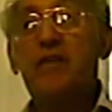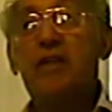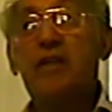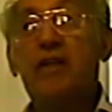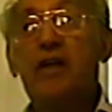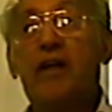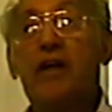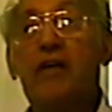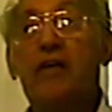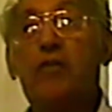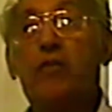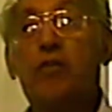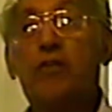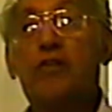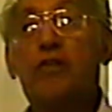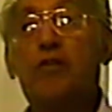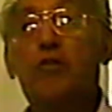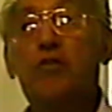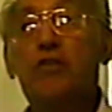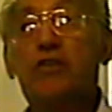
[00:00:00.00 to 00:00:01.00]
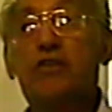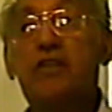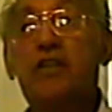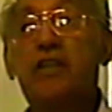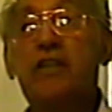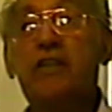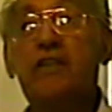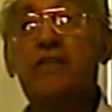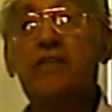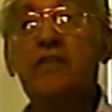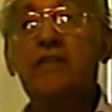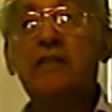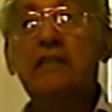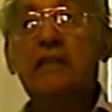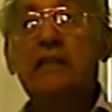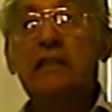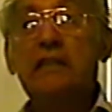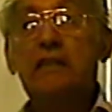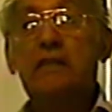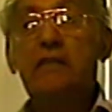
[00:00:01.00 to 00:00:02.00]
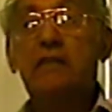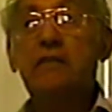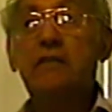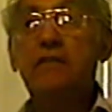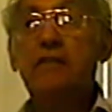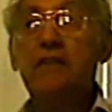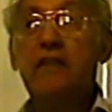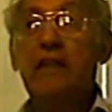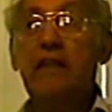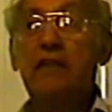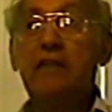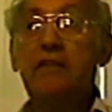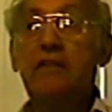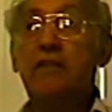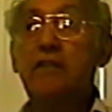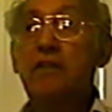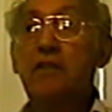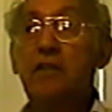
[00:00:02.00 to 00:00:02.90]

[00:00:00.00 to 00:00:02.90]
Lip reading: Yeah, where they were staying. And